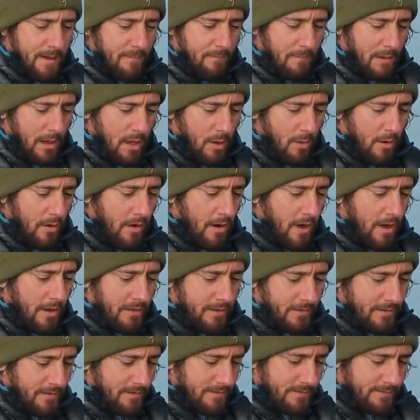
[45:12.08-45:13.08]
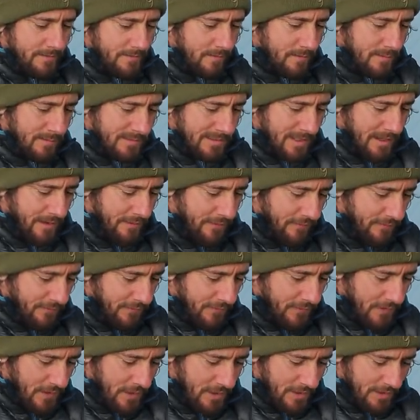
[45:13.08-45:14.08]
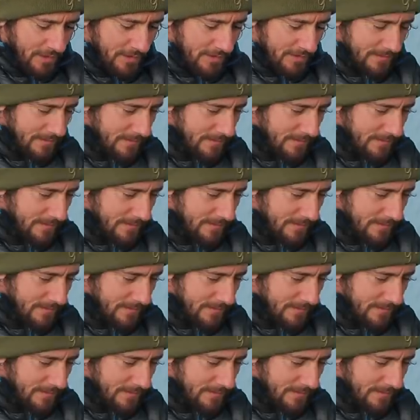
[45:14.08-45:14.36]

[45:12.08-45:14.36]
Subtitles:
blower on. What the fuck?